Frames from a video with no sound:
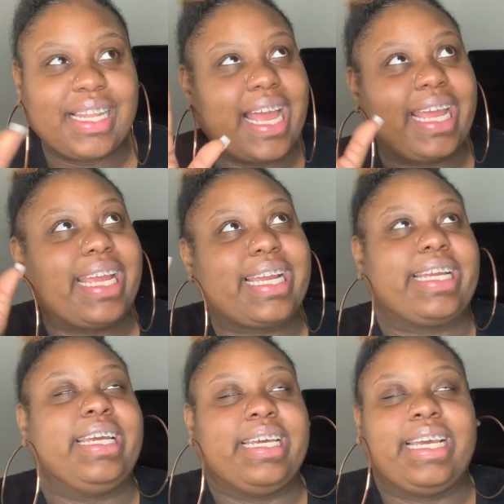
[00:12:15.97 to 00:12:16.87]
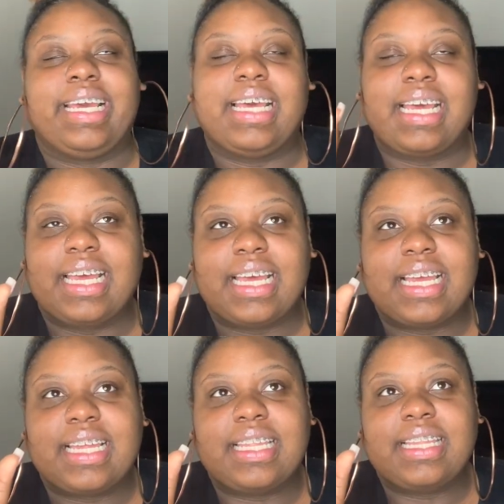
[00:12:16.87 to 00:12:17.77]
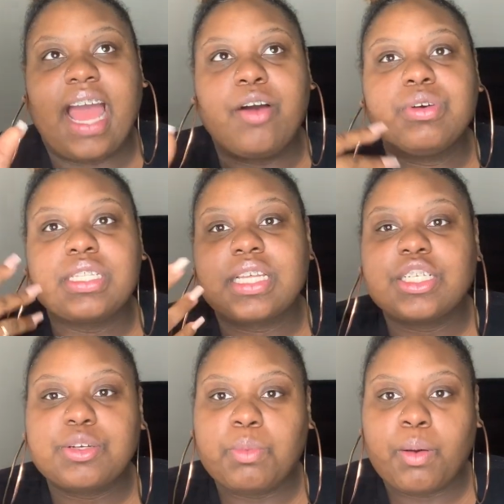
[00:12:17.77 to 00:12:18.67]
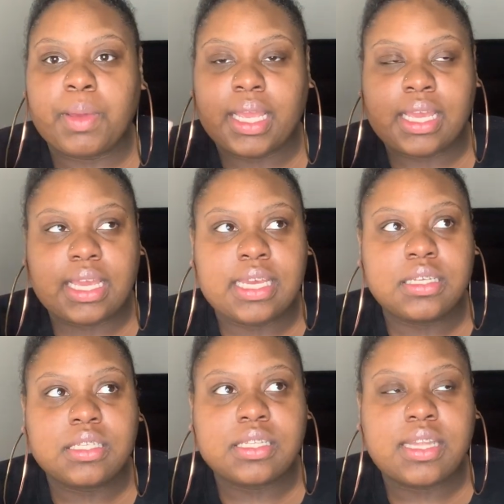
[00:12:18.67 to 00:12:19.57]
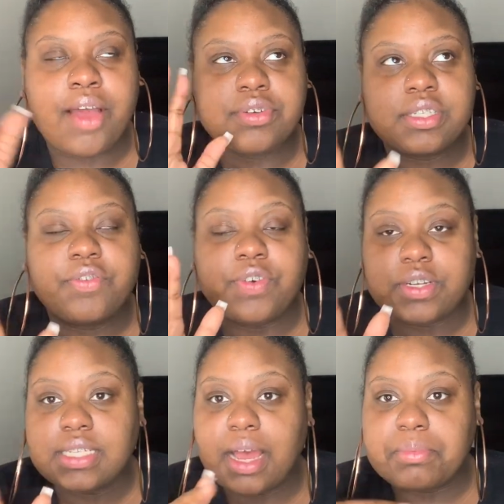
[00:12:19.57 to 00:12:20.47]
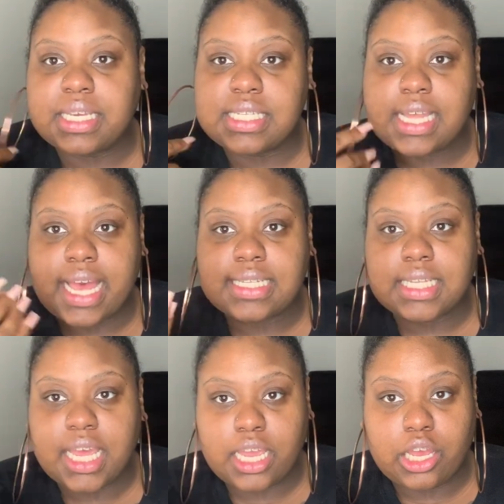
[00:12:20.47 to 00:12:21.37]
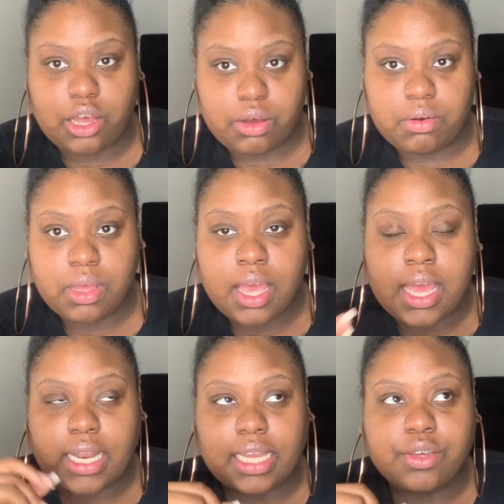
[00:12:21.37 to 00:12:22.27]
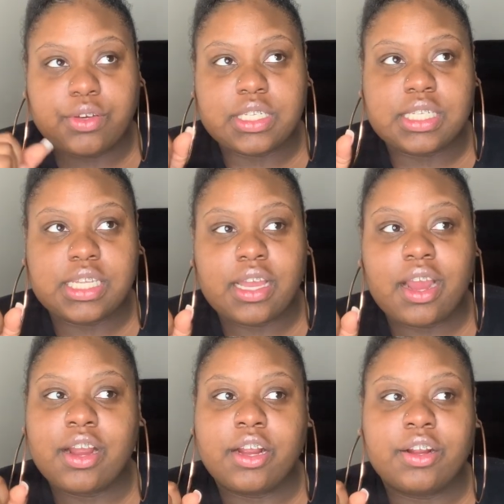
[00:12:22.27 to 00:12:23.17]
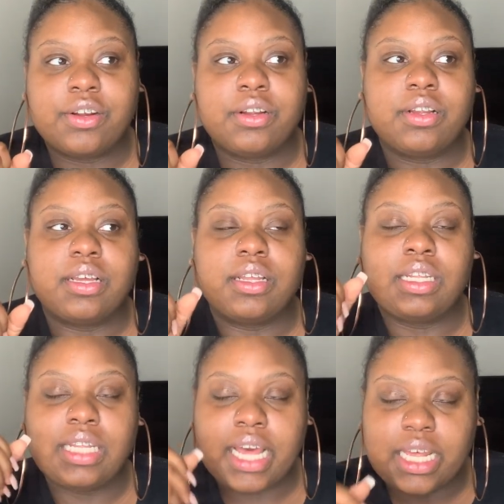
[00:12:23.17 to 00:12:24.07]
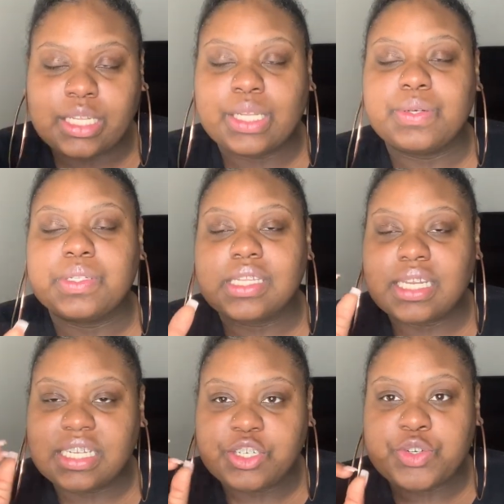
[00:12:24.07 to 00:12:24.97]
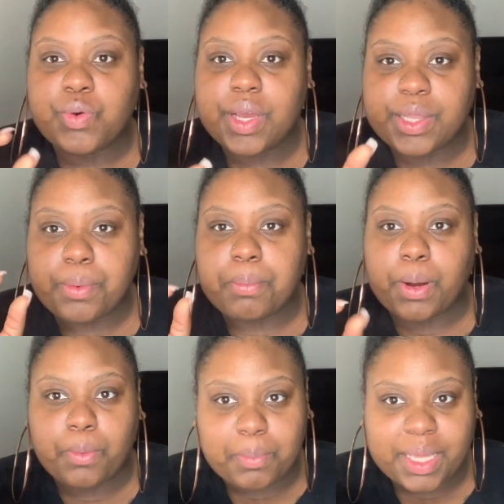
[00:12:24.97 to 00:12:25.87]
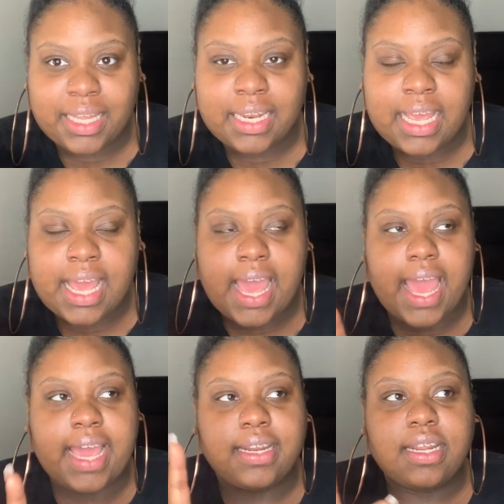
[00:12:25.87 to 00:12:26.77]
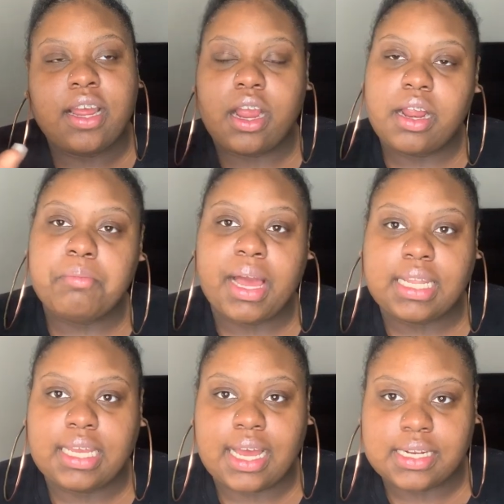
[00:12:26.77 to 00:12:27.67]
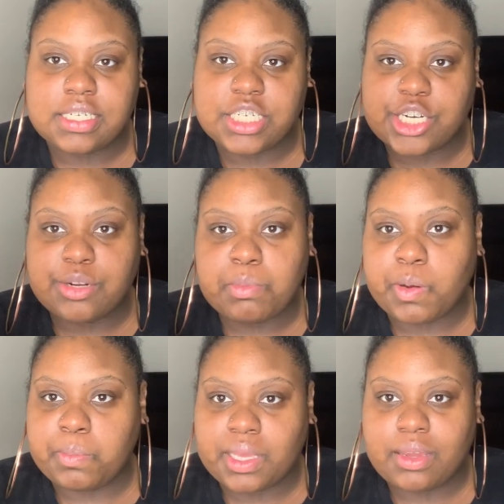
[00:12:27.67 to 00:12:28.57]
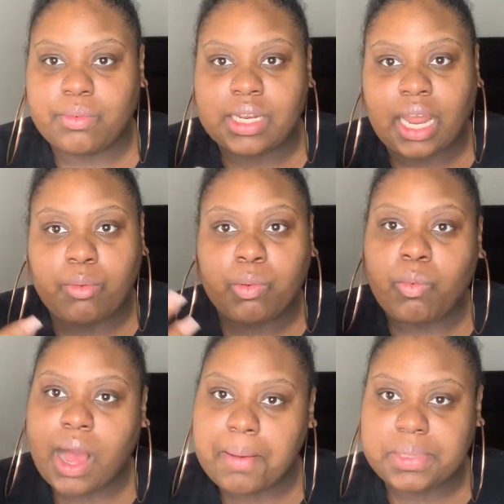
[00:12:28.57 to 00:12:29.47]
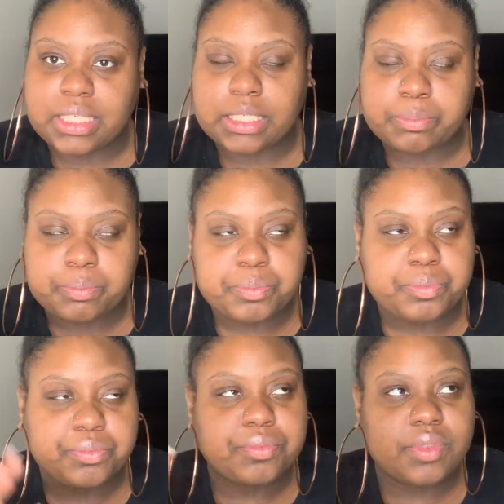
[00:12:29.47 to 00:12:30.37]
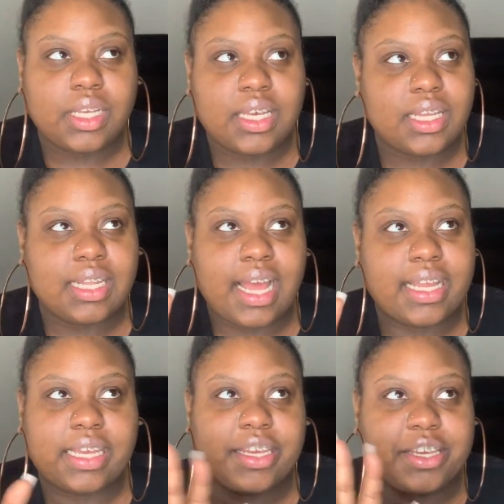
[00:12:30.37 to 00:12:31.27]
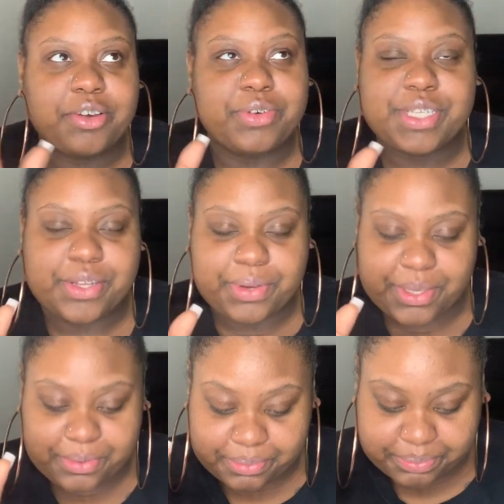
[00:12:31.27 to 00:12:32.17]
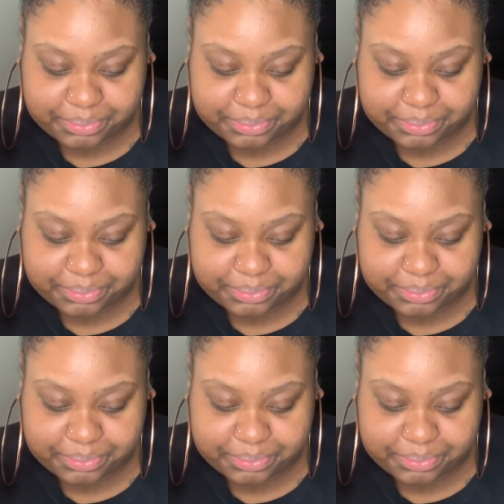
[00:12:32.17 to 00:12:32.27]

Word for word: Like, that was such a moment. Issa, that was the first time Issa has let go. Like you can see her let loose and enjoy the moment. And then her and Molly kind of shared a moment when they were wobbling. Like it was so cute.